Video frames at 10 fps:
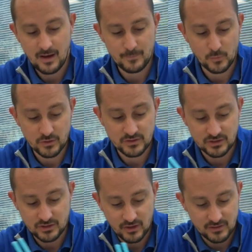or is in
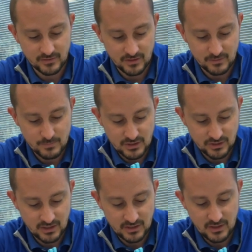charge of this
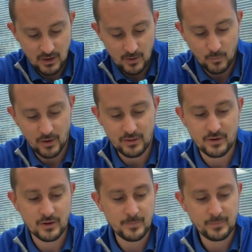mission,
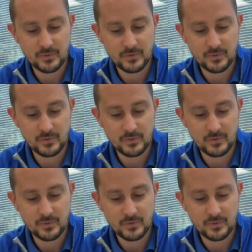whether